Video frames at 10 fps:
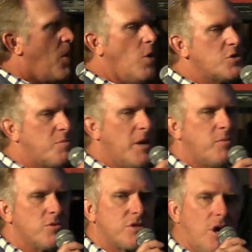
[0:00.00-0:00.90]
mows
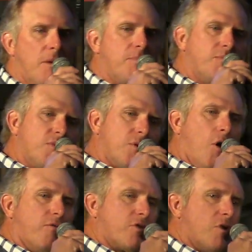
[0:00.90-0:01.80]
people's up
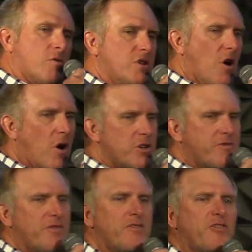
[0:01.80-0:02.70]
overgrown yards
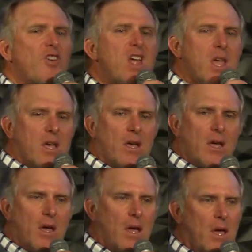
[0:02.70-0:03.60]
for free.
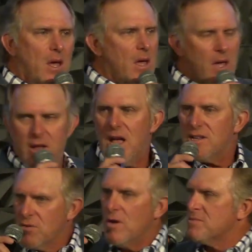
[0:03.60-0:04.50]
You
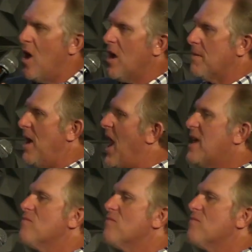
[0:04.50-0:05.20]
guys know what I'm talking about. I could